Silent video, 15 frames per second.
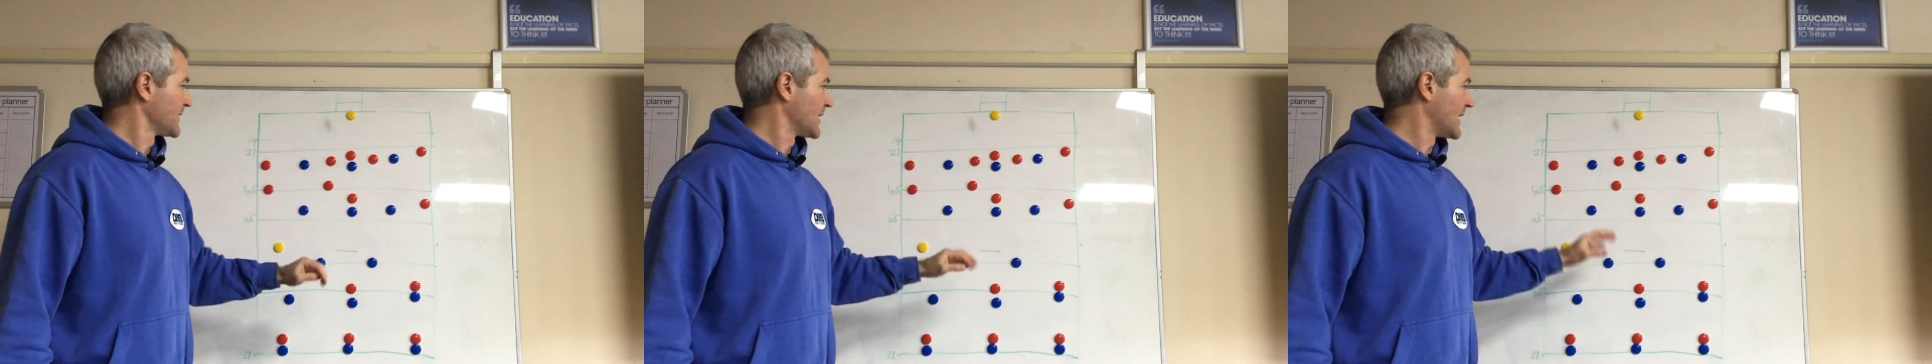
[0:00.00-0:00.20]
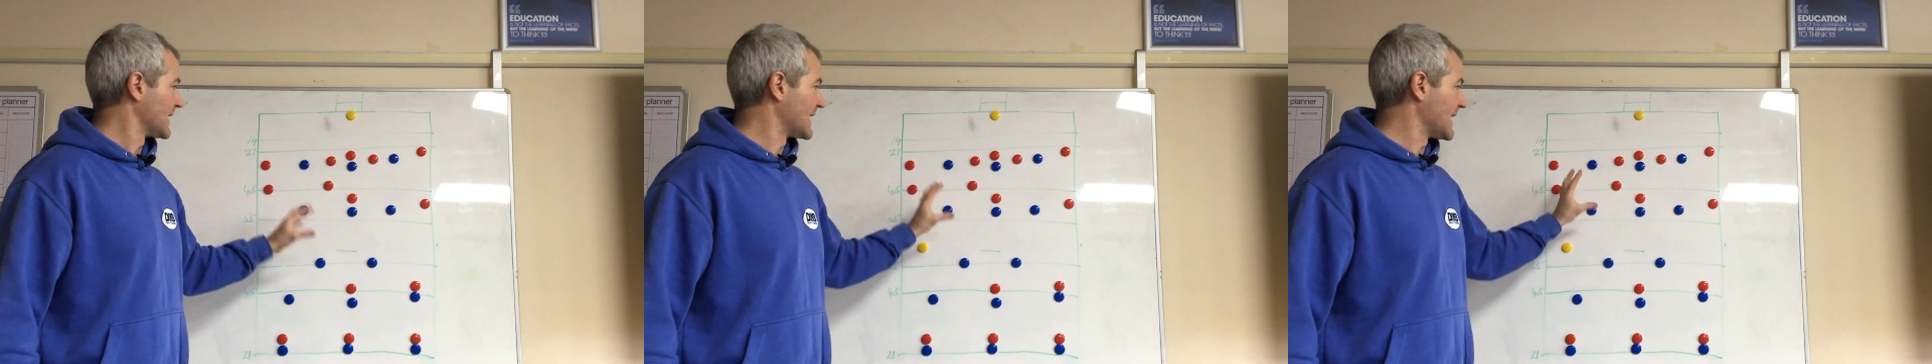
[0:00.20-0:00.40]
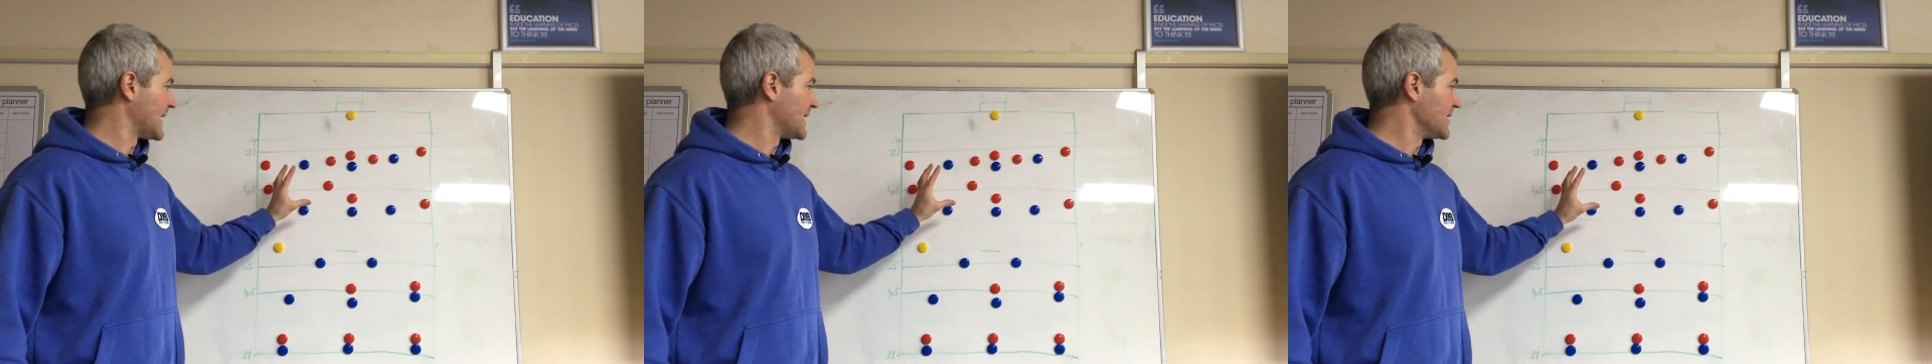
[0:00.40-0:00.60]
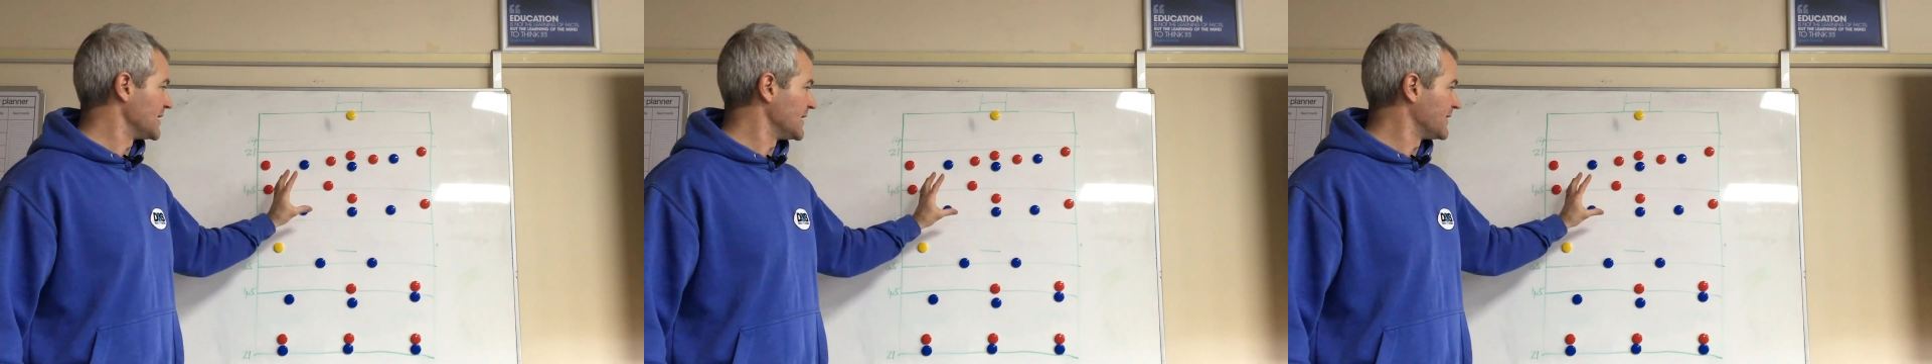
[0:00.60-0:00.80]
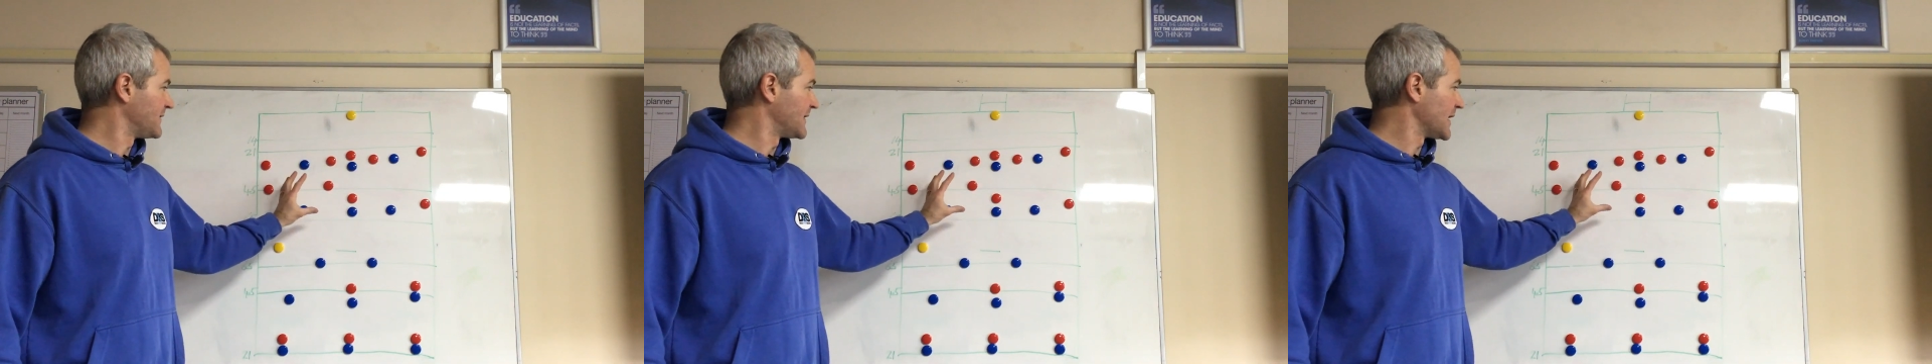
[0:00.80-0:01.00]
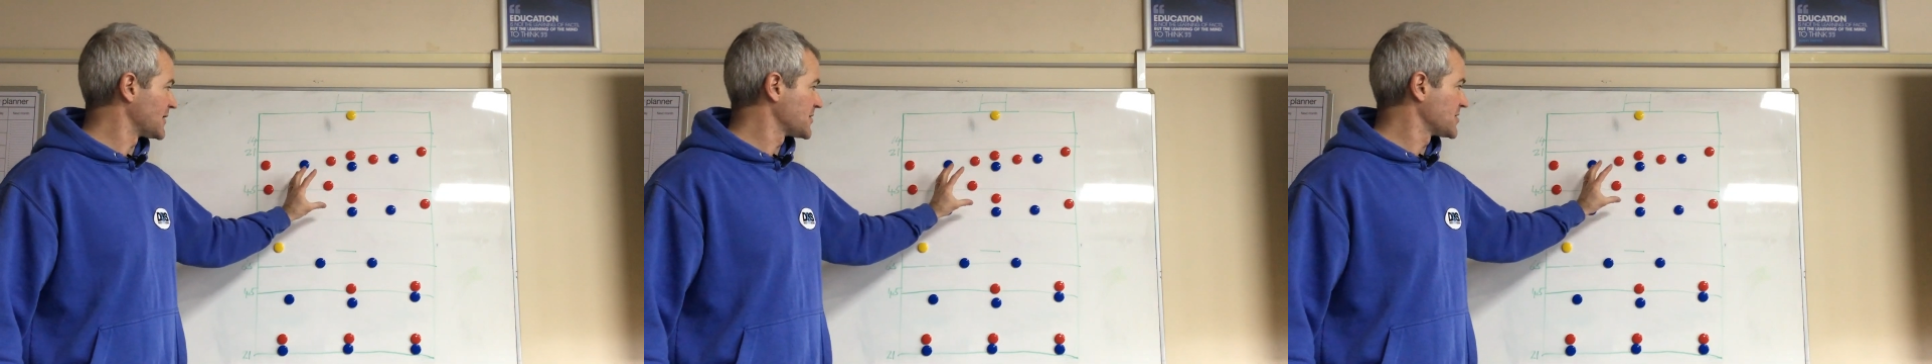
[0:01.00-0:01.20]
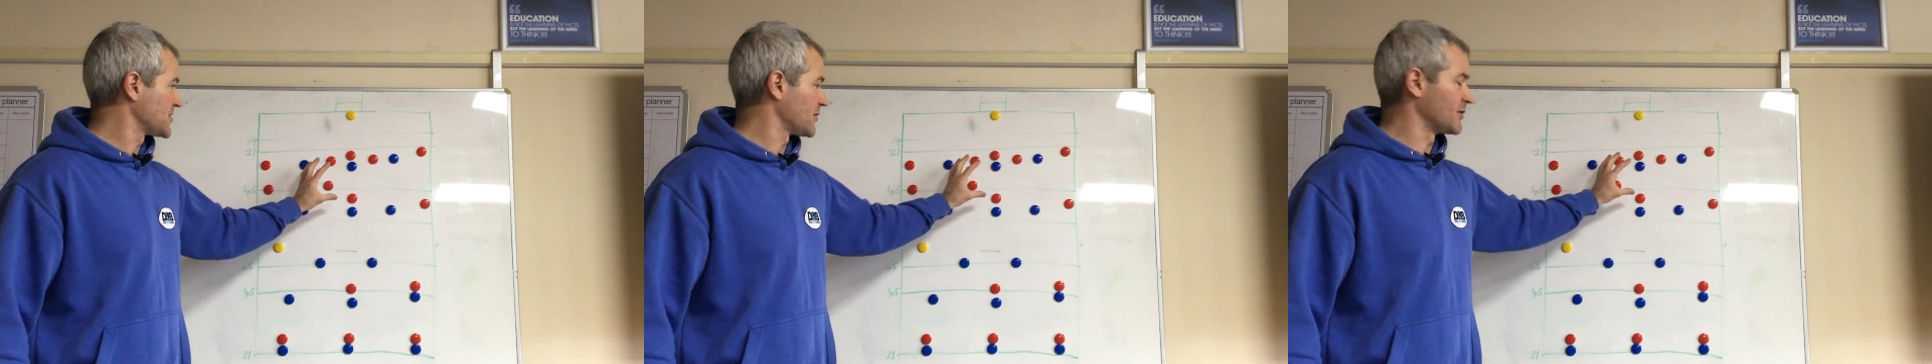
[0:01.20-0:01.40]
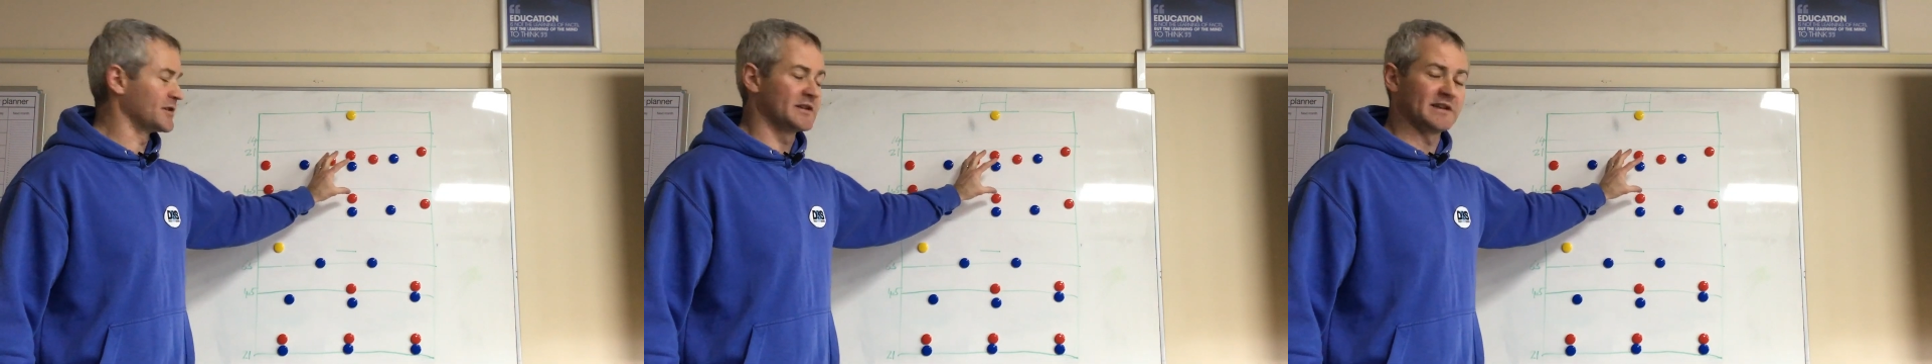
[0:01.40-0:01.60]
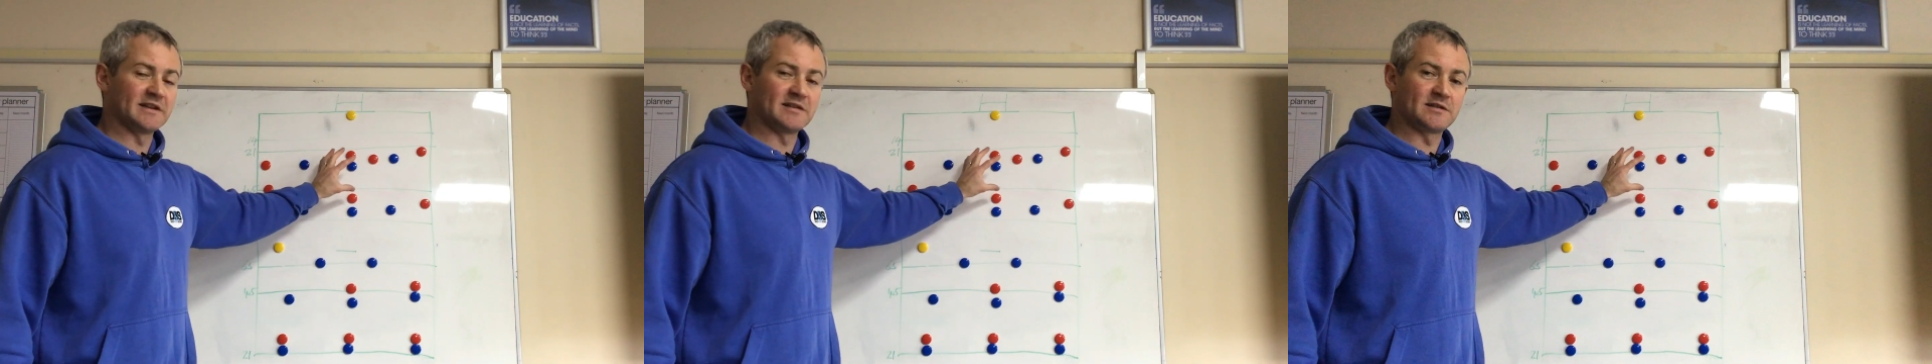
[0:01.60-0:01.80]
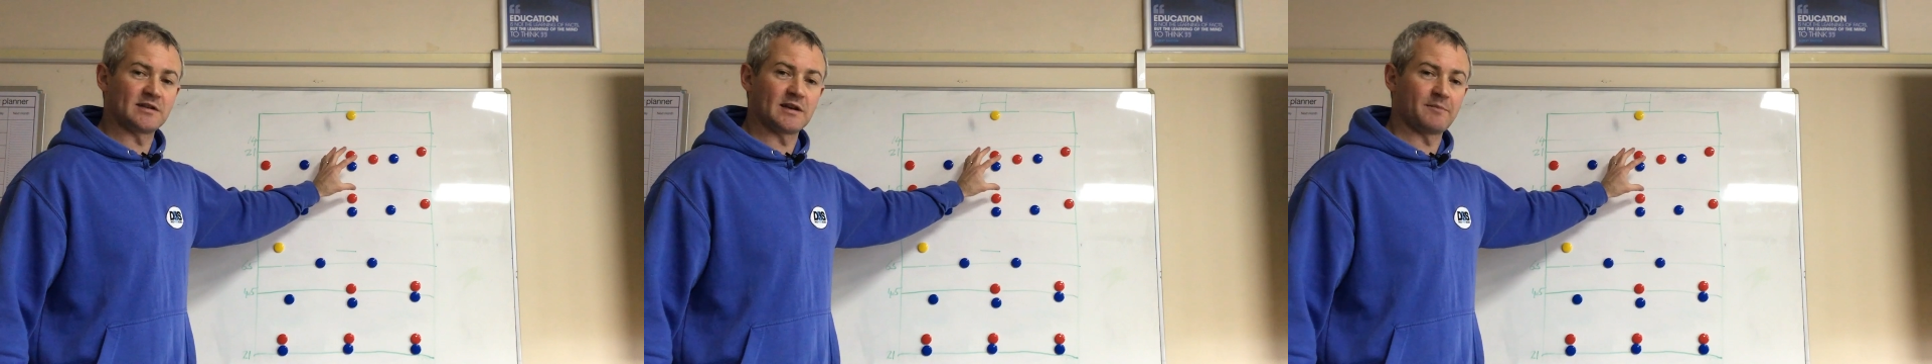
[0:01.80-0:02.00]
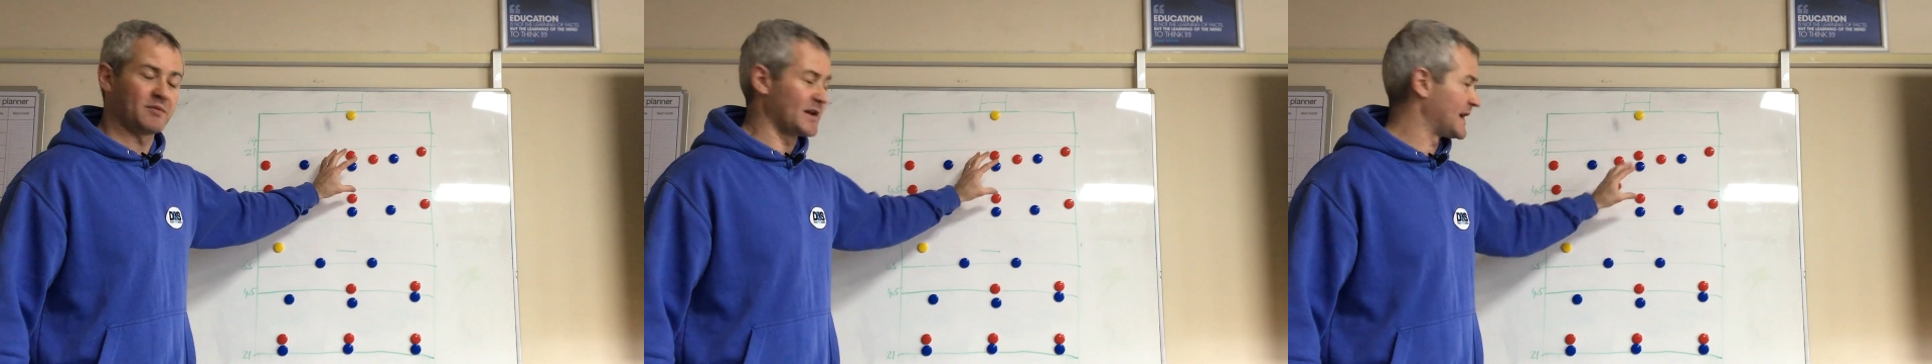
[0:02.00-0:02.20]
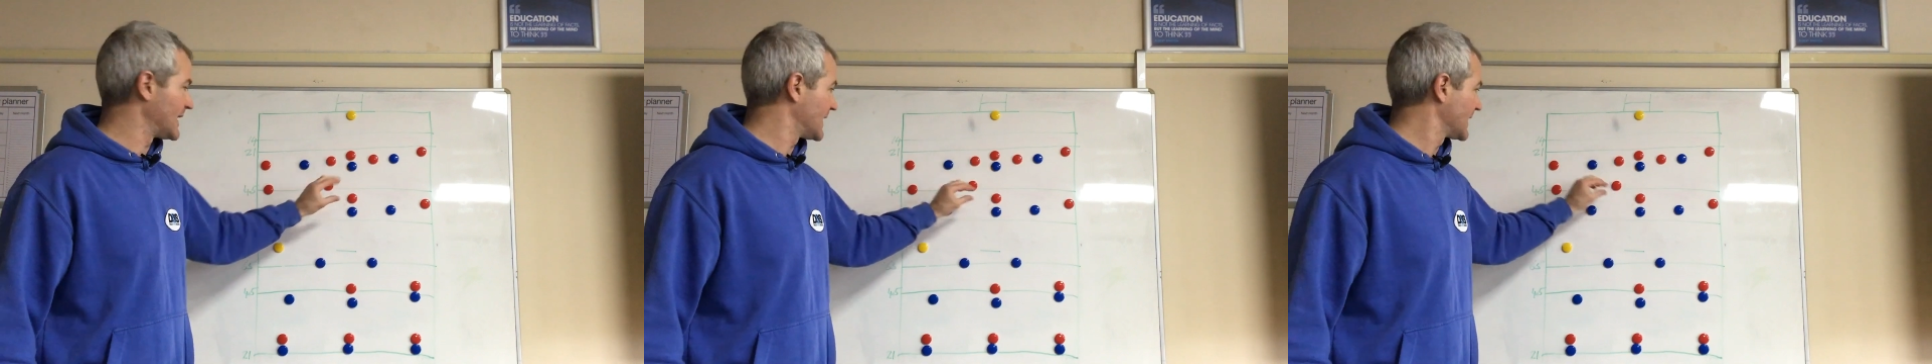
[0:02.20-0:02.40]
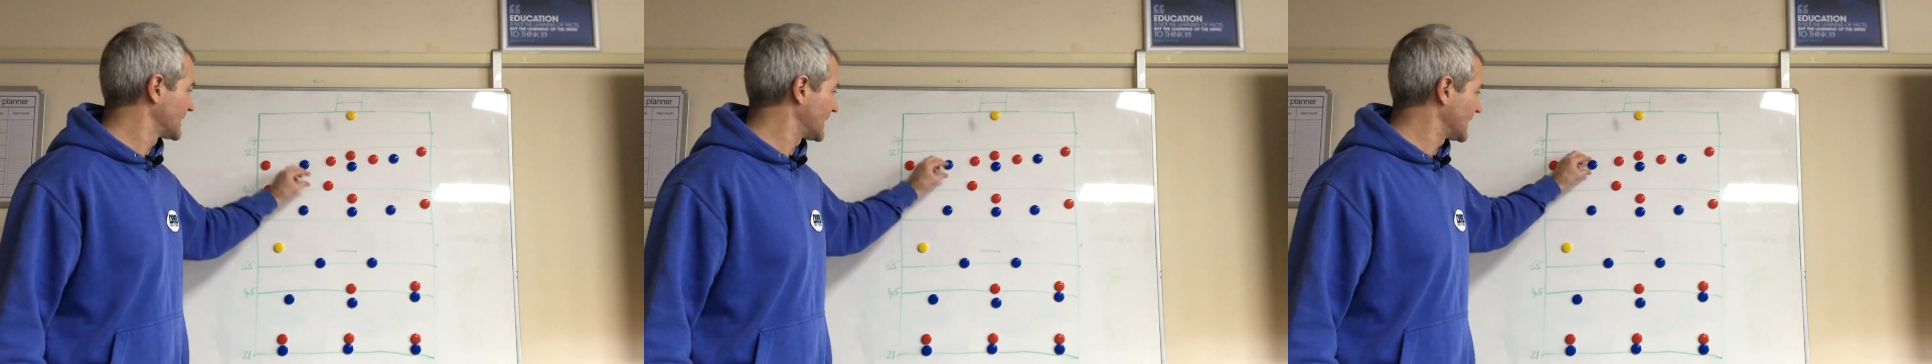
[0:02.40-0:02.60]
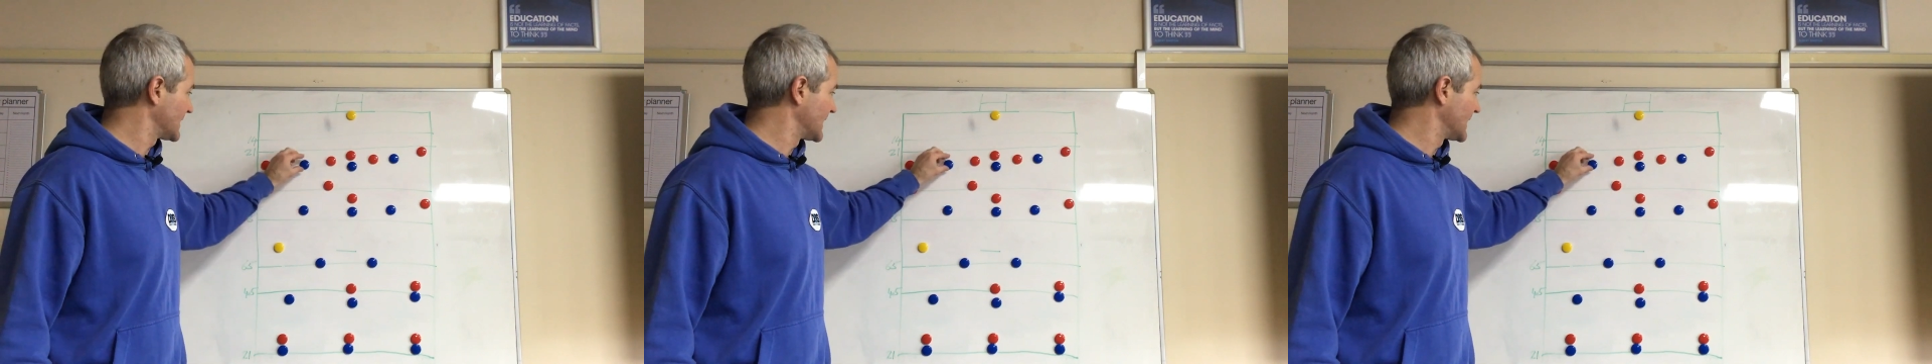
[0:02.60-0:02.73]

Again, if they're sucked into the play like that,